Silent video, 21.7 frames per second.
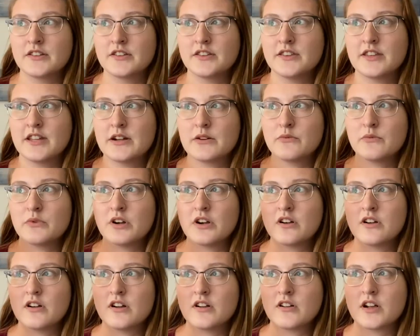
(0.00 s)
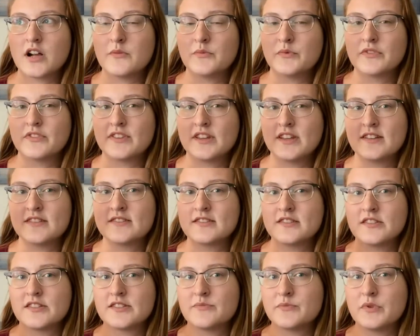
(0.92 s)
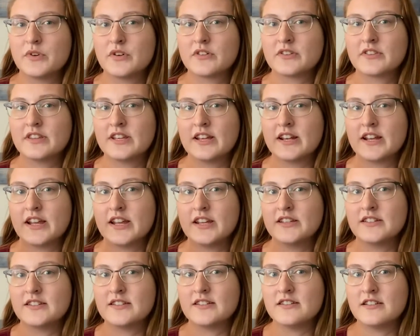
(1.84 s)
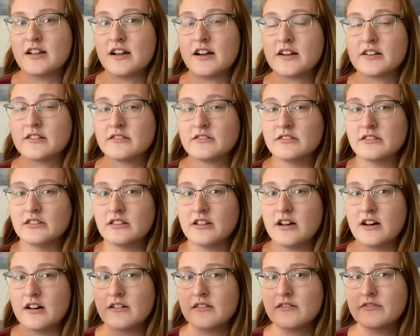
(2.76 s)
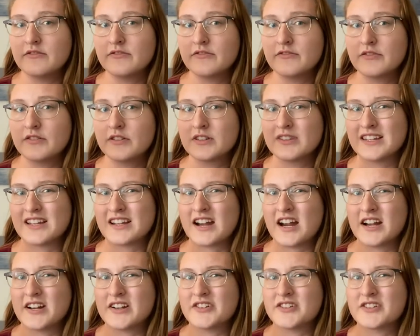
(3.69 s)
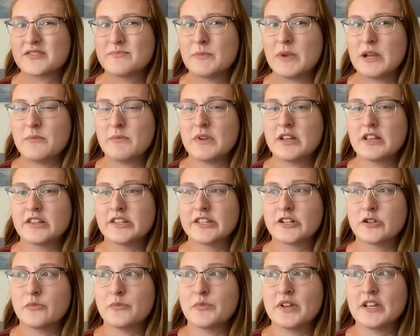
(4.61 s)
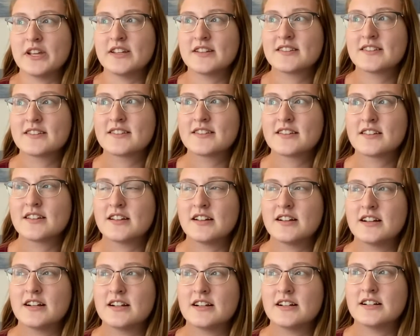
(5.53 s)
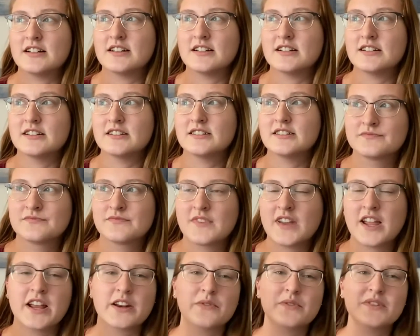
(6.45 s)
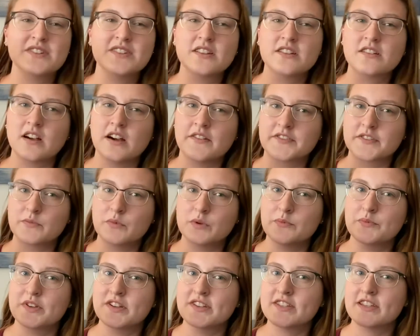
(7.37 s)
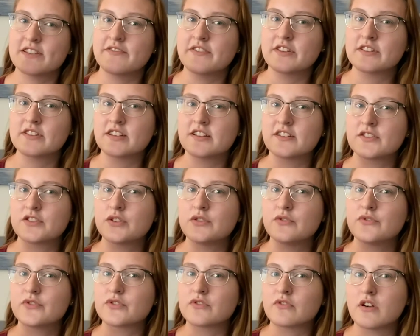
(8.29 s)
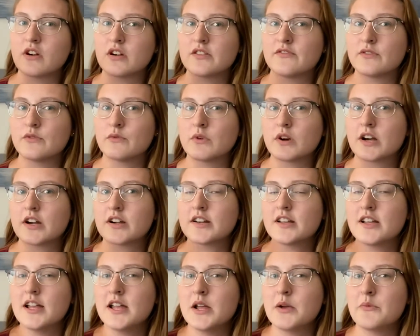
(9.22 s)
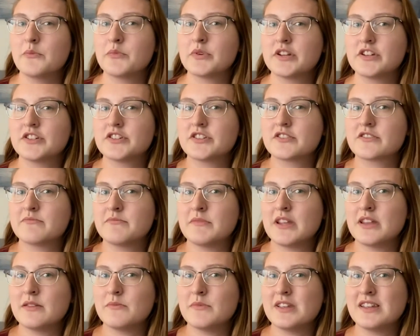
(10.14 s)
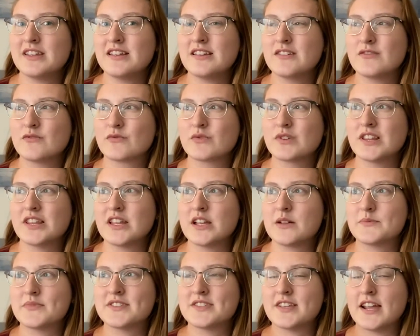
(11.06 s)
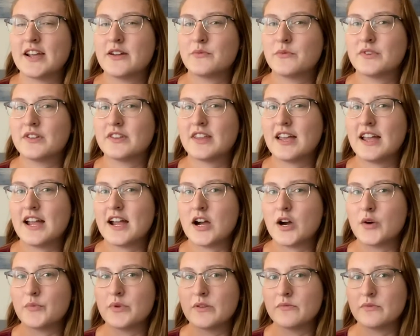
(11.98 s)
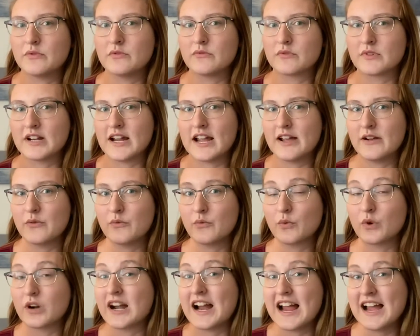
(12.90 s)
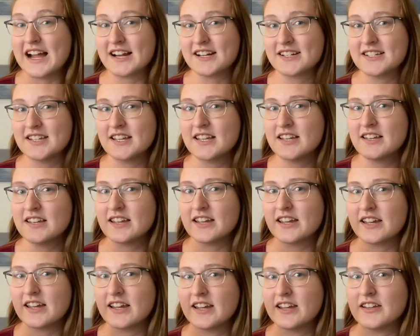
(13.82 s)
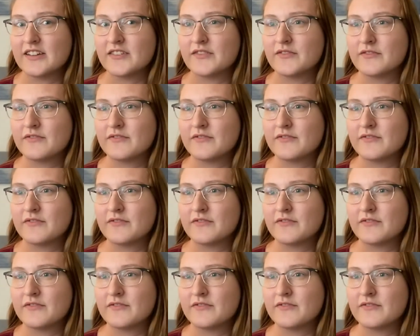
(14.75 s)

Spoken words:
There were a couple things in this book that I did not love that kind of just made me a little bit, I don't want to say uncomfortable because that feels like too strong of a word, but it just made me really upset with how people were acting and